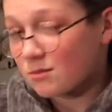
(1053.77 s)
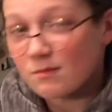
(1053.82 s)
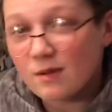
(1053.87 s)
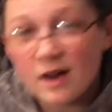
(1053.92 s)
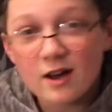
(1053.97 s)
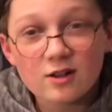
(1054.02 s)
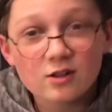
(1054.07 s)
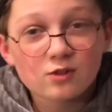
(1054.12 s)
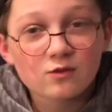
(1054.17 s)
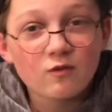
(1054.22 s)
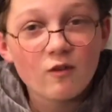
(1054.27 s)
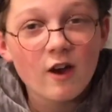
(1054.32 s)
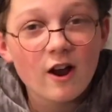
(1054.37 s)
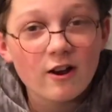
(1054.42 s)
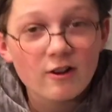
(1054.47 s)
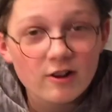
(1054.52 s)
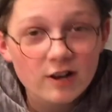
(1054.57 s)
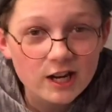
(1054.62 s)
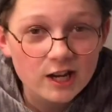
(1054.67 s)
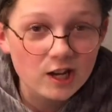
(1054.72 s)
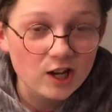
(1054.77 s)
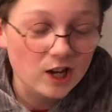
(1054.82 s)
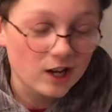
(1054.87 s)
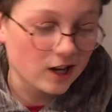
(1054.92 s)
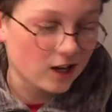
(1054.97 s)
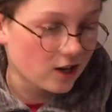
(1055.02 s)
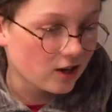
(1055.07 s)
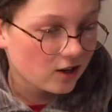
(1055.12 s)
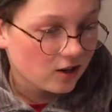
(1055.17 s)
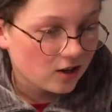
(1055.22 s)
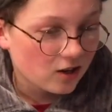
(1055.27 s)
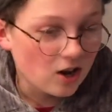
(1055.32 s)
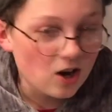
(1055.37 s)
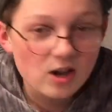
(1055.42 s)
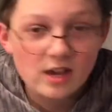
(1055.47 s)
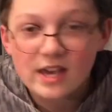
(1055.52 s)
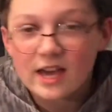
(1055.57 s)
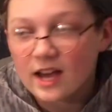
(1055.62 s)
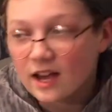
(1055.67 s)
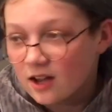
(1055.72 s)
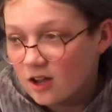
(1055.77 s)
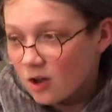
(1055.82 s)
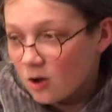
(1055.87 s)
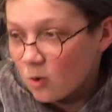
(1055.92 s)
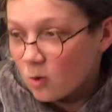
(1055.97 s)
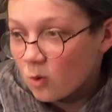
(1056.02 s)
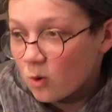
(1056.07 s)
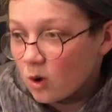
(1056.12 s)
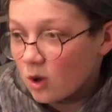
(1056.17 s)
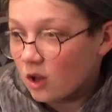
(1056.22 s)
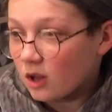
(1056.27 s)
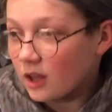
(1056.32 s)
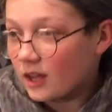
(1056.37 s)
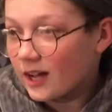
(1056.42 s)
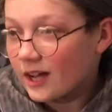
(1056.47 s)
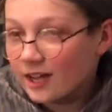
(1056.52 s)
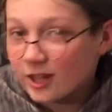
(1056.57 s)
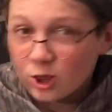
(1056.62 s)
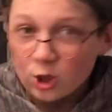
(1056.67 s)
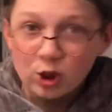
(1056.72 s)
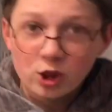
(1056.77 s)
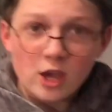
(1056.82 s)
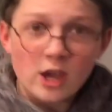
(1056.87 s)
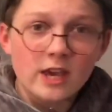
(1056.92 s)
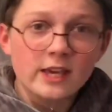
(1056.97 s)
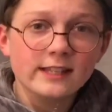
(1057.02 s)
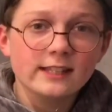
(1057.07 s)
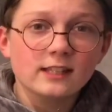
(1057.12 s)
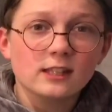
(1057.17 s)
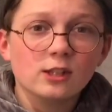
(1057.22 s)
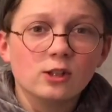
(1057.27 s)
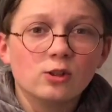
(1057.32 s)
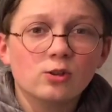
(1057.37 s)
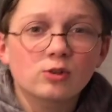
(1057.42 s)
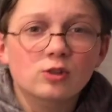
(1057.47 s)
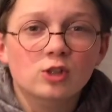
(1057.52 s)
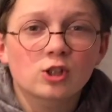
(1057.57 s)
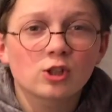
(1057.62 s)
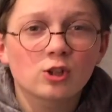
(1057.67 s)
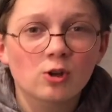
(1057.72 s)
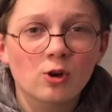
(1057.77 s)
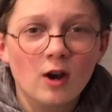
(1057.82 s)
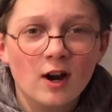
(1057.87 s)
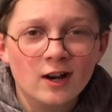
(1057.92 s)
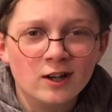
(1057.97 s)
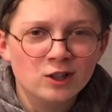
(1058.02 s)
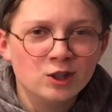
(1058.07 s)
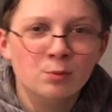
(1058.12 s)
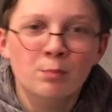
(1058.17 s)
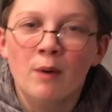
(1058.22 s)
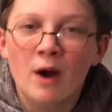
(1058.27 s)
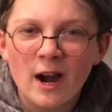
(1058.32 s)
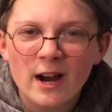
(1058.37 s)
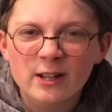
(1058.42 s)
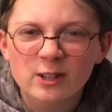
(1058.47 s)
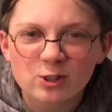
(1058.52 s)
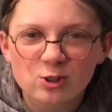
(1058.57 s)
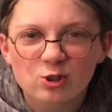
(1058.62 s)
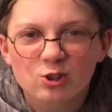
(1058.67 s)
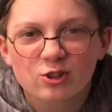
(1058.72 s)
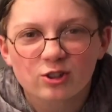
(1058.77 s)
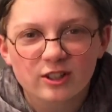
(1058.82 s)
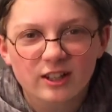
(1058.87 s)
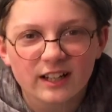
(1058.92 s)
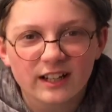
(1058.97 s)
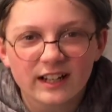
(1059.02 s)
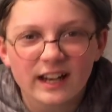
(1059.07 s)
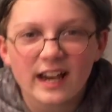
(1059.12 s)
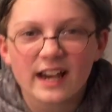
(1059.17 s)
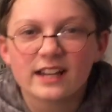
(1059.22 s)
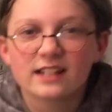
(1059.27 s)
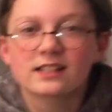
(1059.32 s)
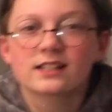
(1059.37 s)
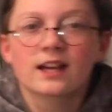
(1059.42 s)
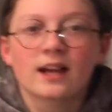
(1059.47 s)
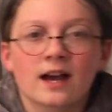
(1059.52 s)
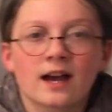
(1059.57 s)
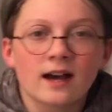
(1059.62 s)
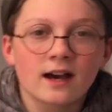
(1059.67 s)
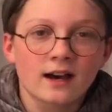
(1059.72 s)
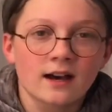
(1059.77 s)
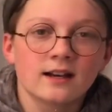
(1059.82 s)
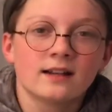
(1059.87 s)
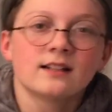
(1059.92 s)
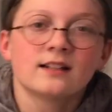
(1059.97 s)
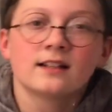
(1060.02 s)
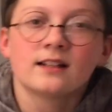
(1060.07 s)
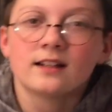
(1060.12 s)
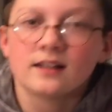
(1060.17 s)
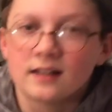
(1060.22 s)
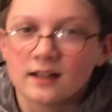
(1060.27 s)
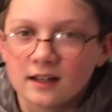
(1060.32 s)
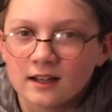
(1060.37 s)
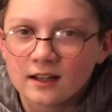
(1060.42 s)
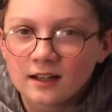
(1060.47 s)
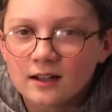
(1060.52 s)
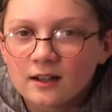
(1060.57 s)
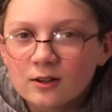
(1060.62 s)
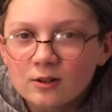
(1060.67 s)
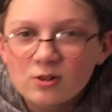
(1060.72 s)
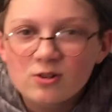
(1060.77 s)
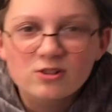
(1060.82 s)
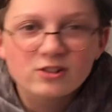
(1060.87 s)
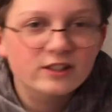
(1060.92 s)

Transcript: Smells very good. Oh yeah. Well, thank you to our sponsor tonight. Who's